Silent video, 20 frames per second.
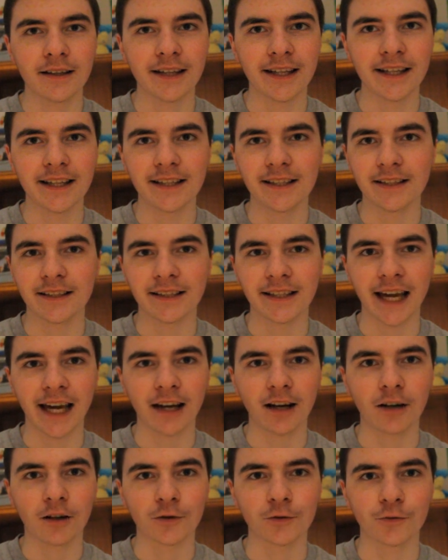He
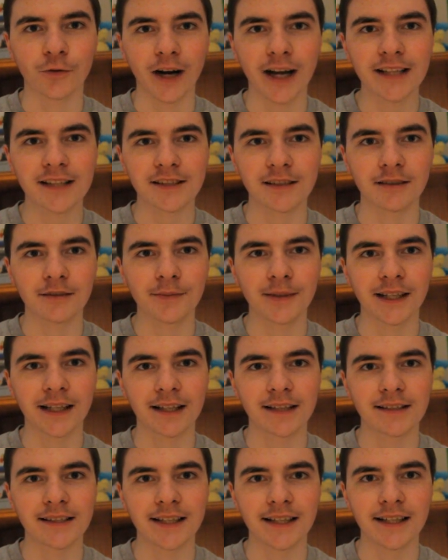cannot wrestle
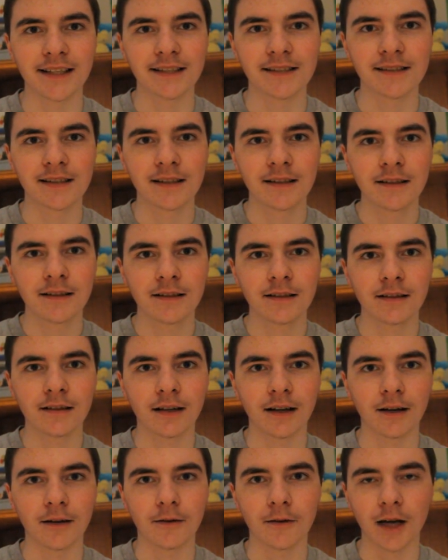because he's
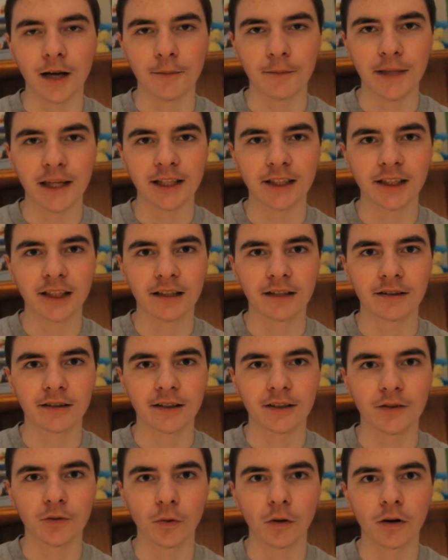a midget or
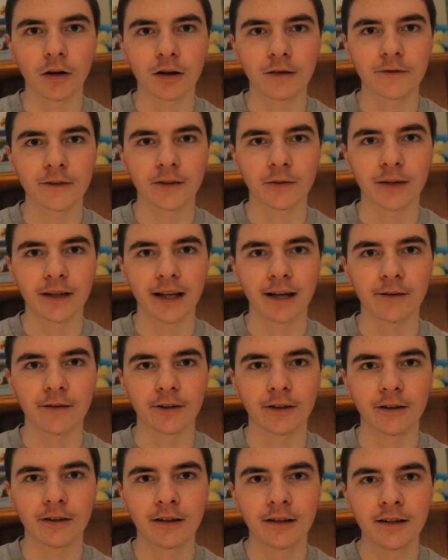a dwarf or
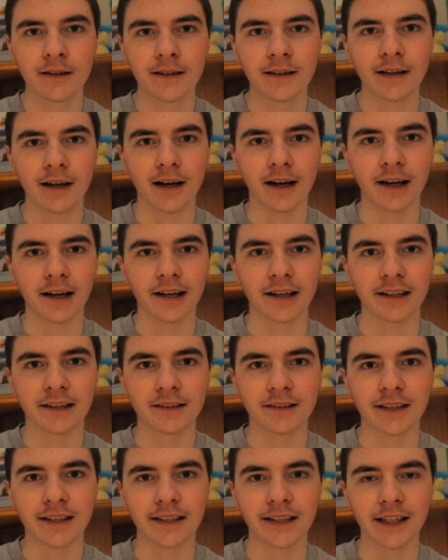whatever
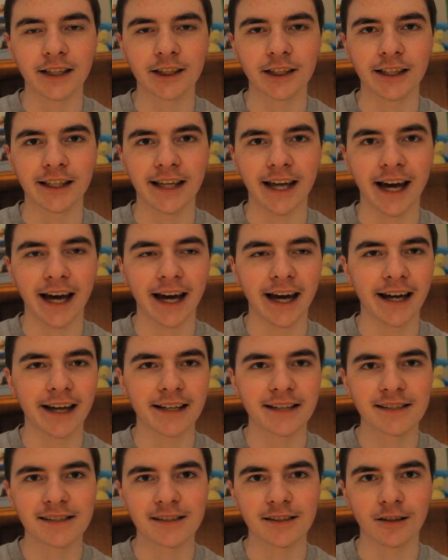condition he
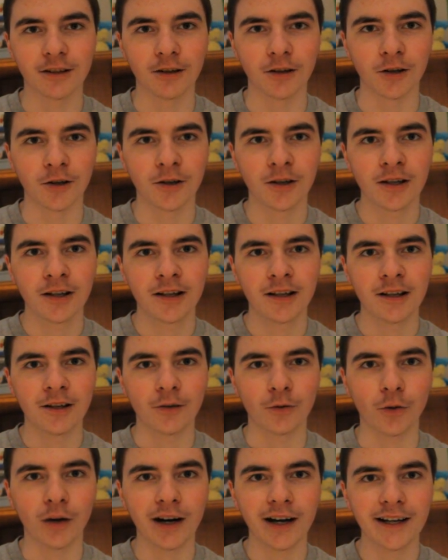has, so
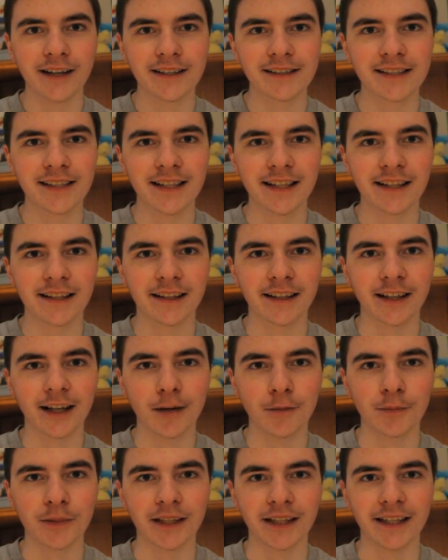why is he in the
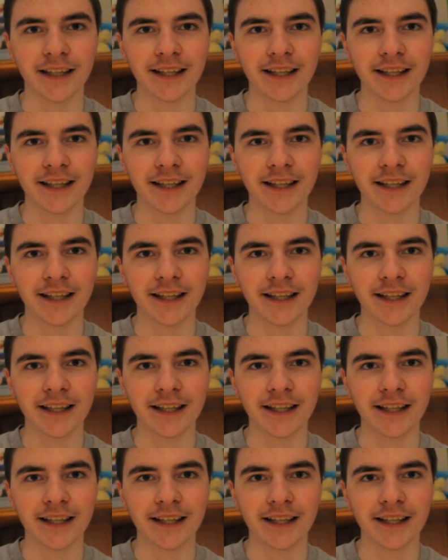company?